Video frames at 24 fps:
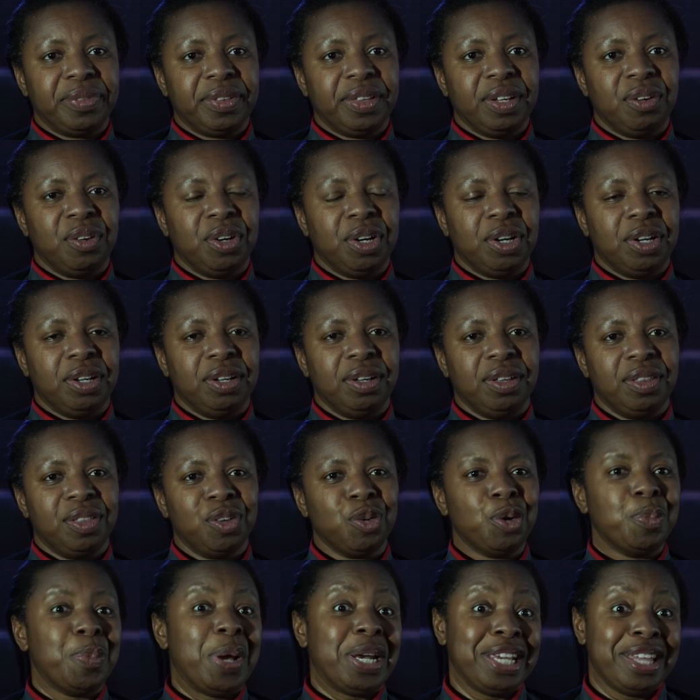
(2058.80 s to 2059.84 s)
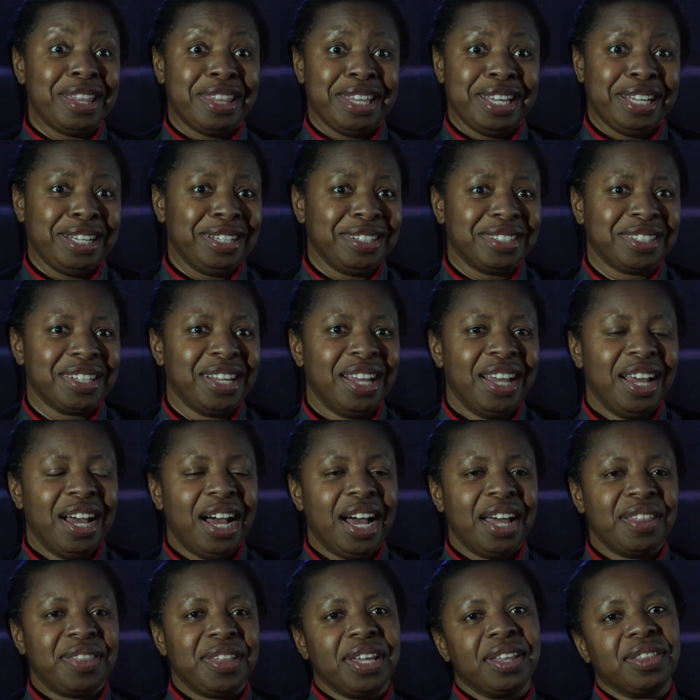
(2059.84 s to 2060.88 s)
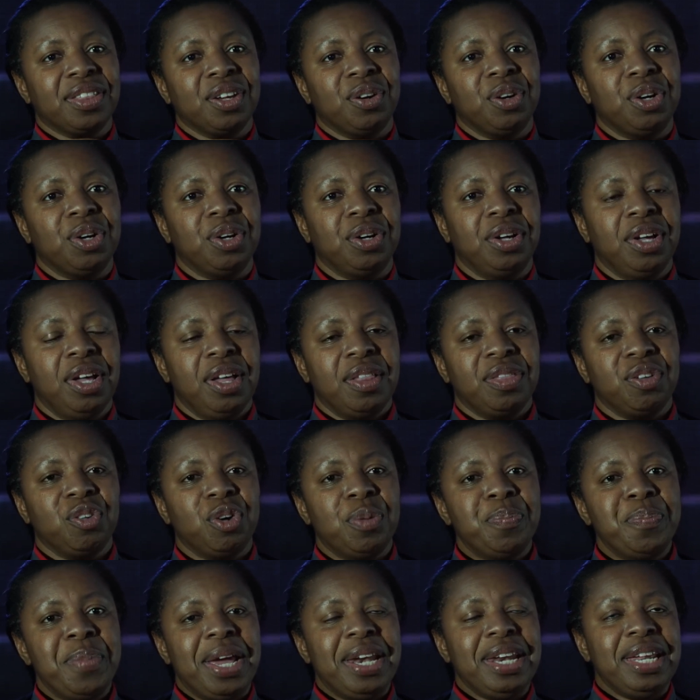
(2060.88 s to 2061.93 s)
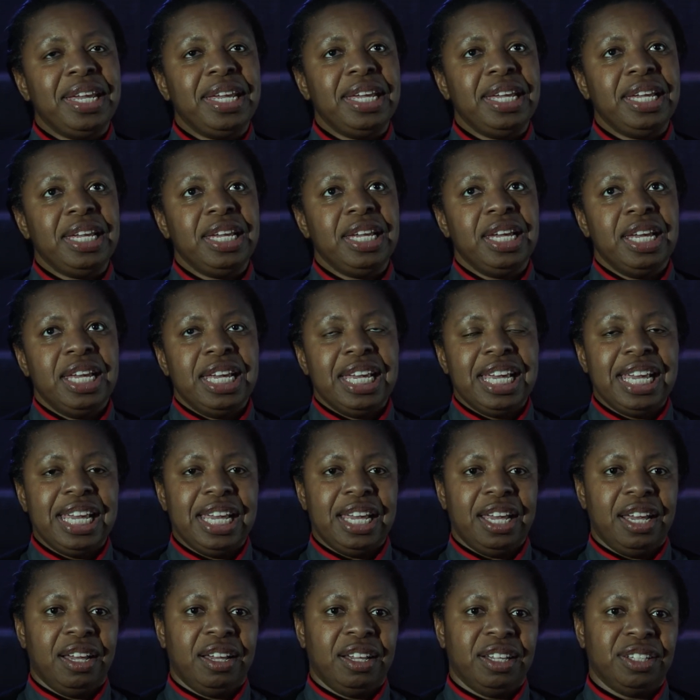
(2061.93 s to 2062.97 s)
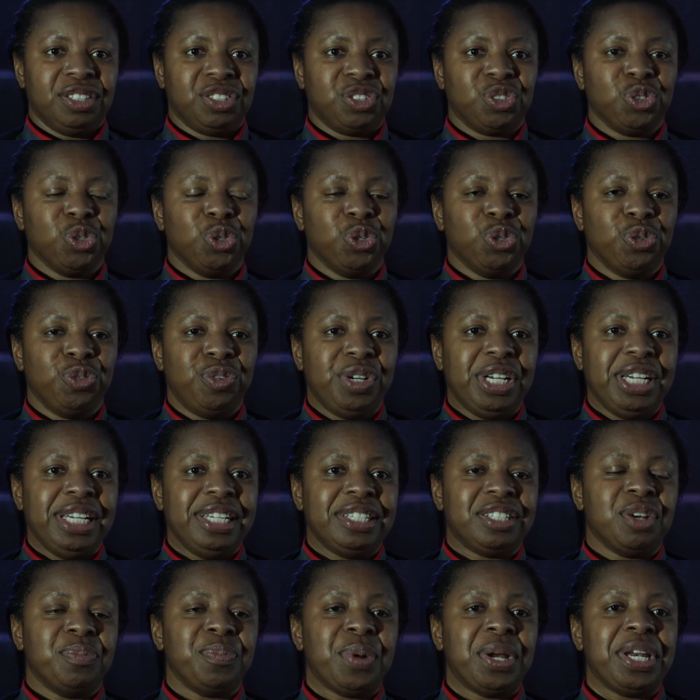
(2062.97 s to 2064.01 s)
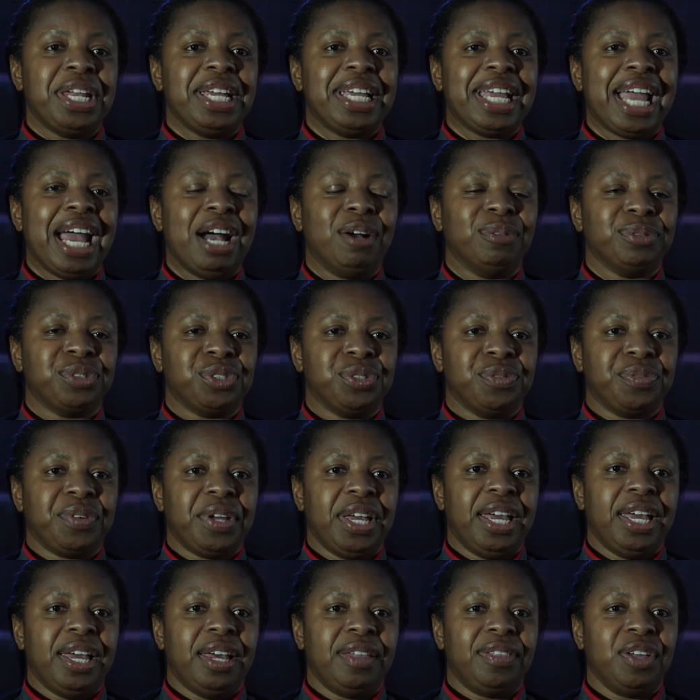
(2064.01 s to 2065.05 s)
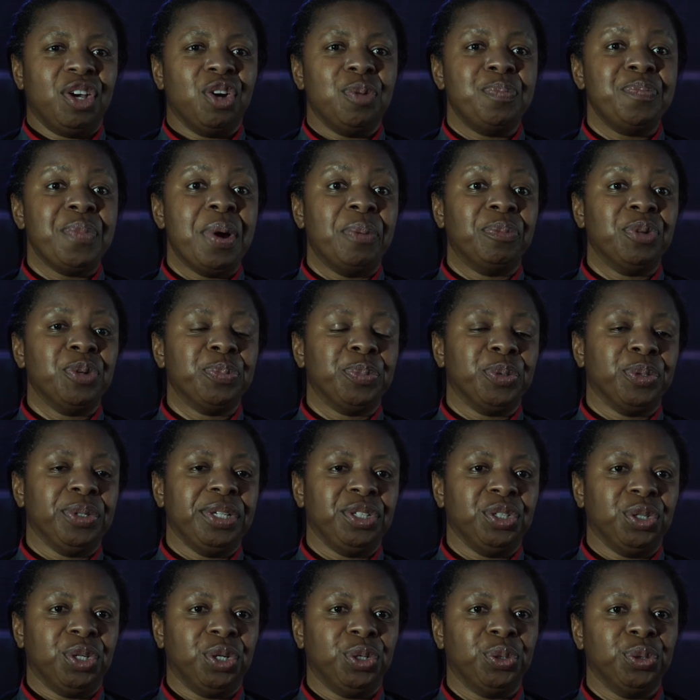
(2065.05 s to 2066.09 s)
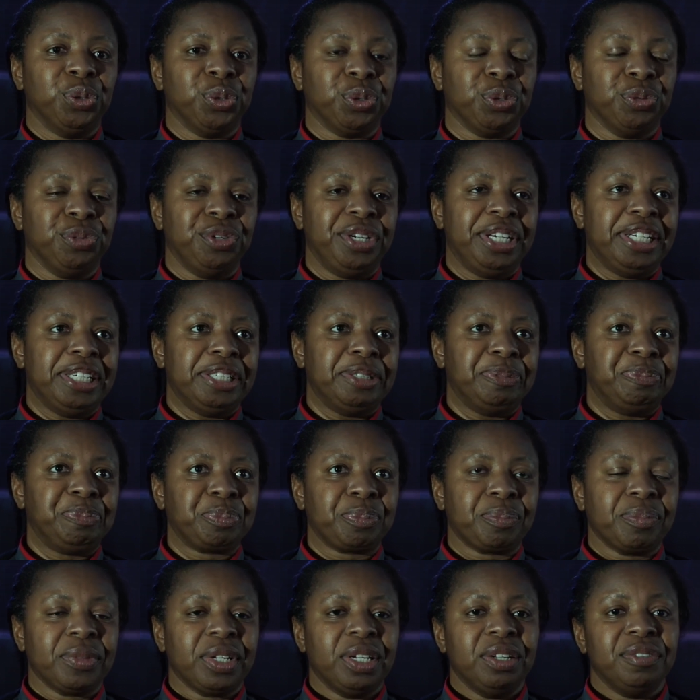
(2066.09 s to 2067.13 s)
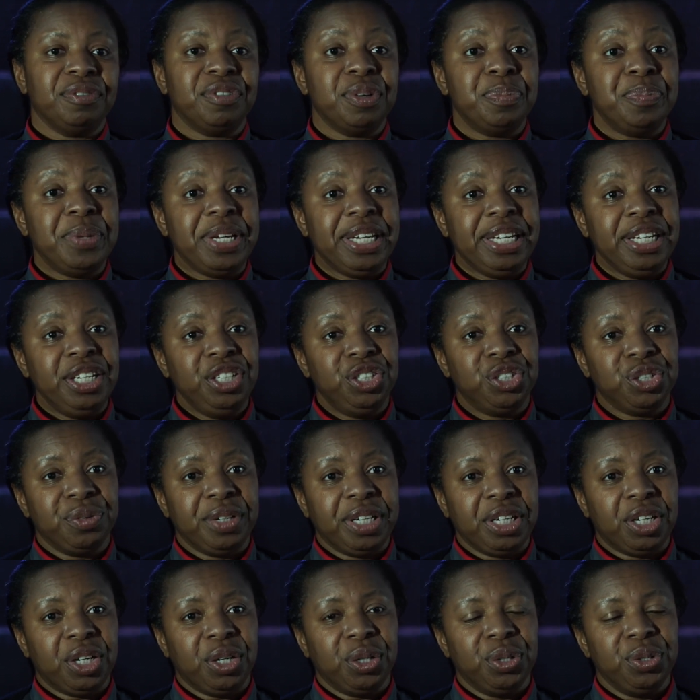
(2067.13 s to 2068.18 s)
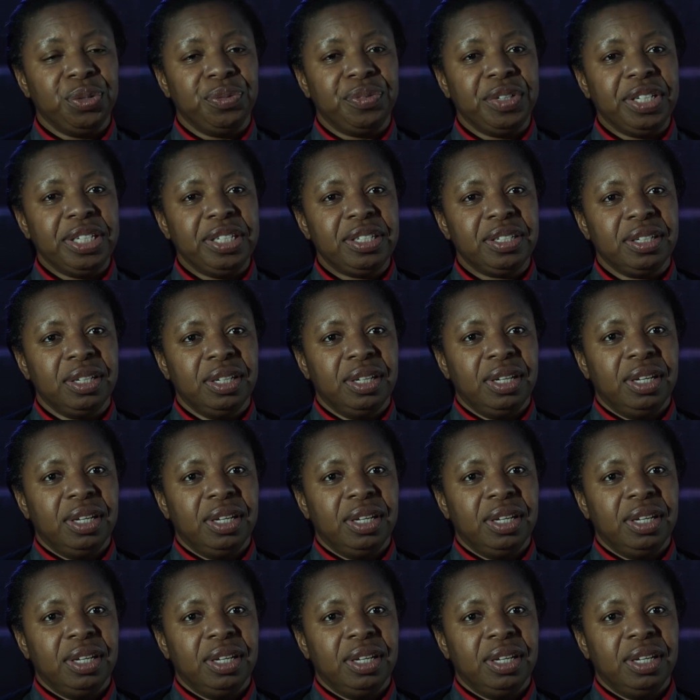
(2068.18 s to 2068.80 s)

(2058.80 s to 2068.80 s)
there are there are many things i think there are there are many uh, stories, there are many accounts of care that are memorable in your whole career. For me, during COVID,